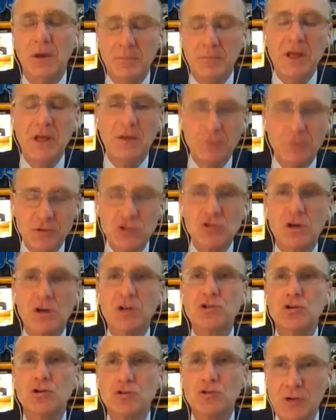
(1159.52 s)

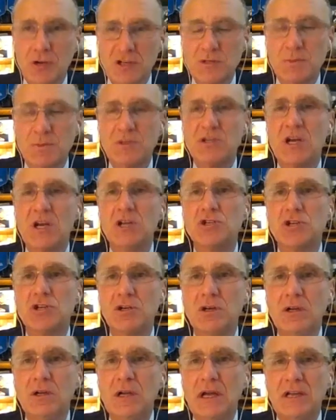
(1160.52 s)
infrastructure,
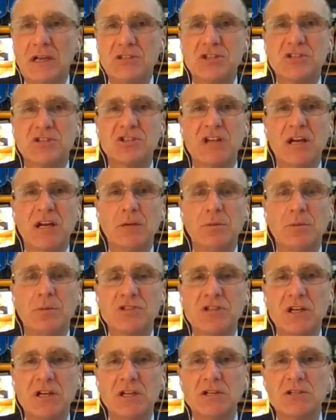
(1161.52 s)
transportation, and sustainable
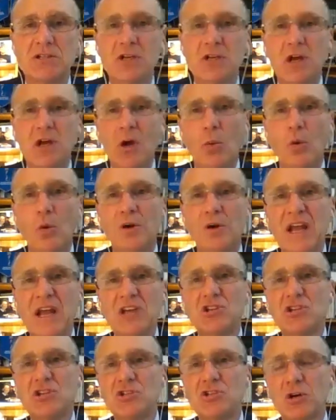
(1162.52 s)
cities, where
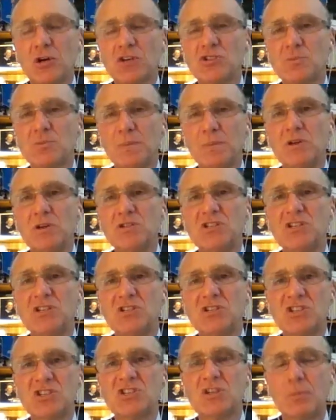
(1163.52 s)
nations are experiencing
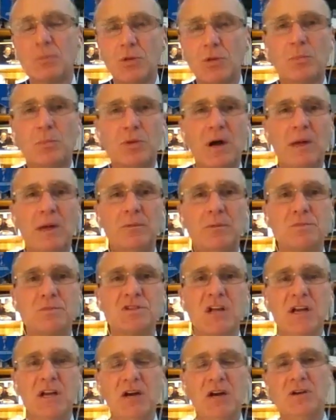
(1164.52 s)
similar
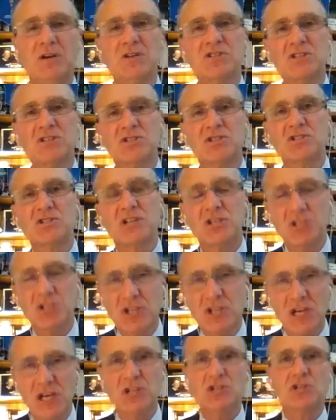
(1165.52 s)
problems in areas such as
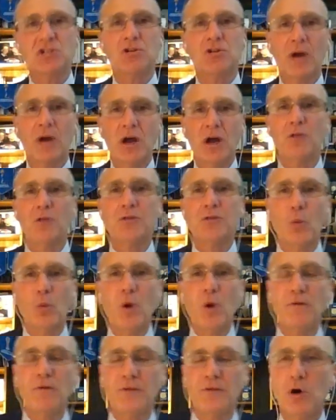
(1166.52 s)
education or health or
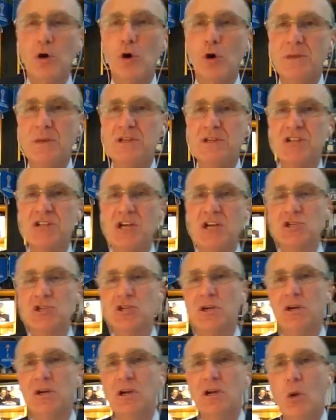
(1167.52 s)
welfare,
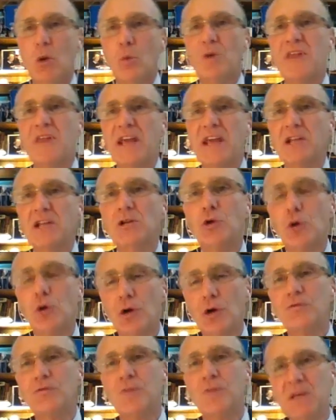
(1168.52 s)
urbanization, where they can
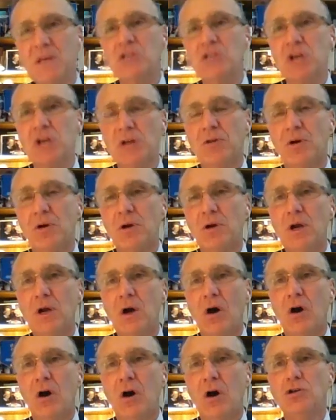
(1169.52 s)
learn from each other
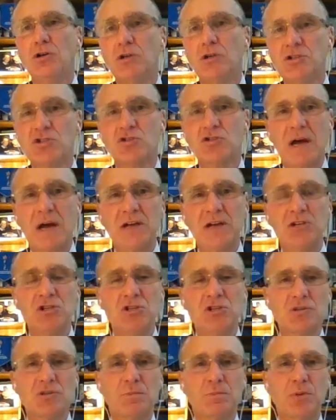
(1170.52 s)
on good
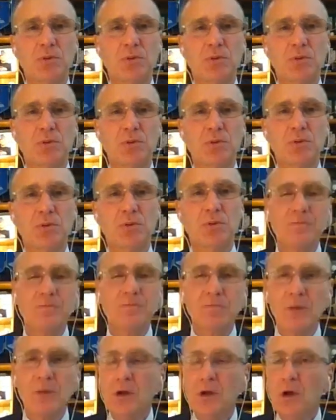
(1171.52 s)
strategies to put in place.
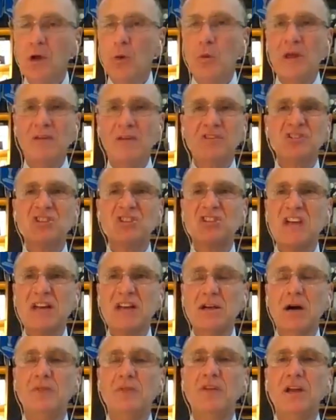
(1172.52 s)
We have a
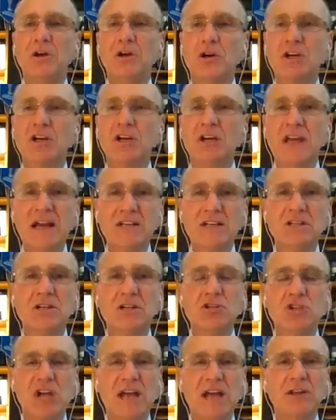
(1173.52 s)
set of interconnected
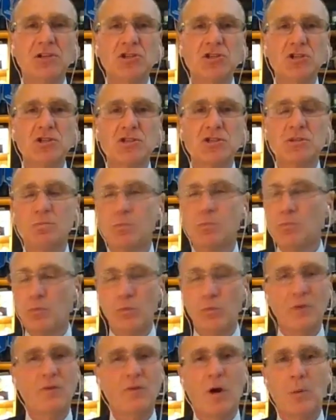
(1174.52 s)
challenges.
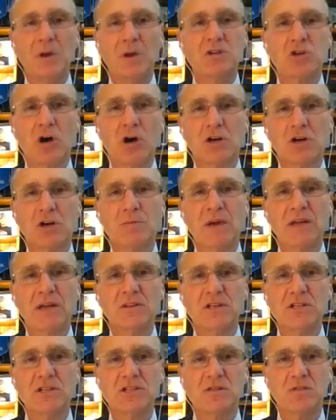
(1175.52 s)
We've already talked about
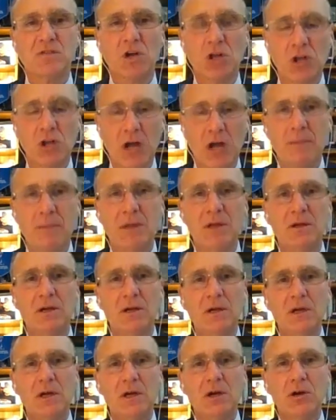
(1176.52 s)
these, of the climate,
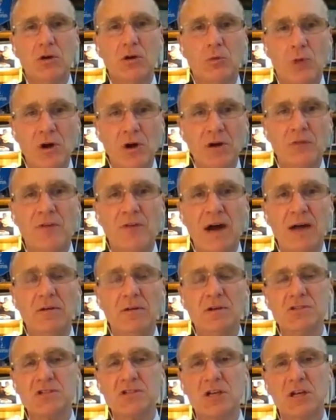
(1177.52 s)

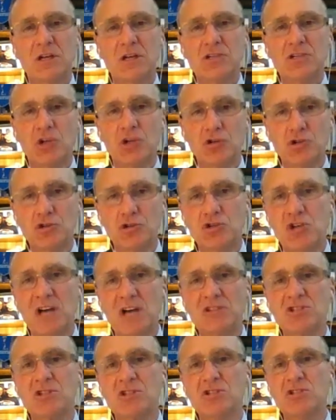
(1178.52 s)
coronavirus, social
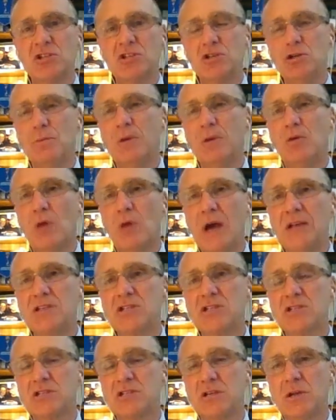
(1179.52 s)
justice and human
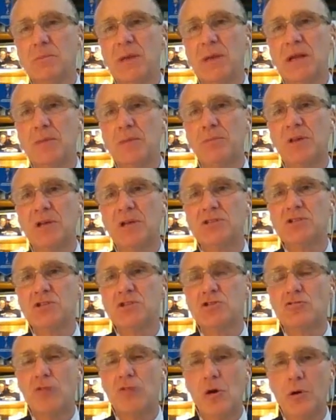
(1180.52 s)
rights, and in many places
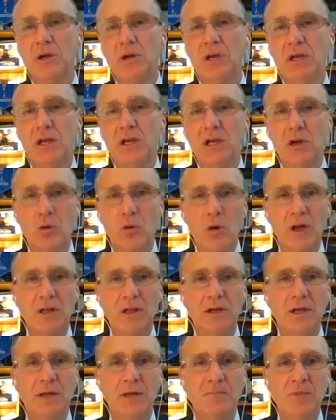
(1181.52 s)
growing
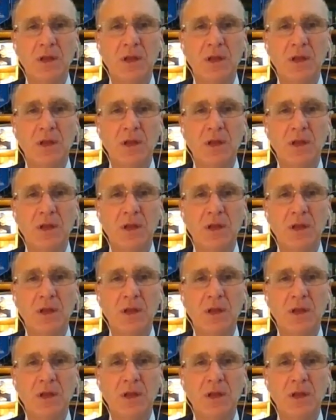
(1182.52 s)
inequality,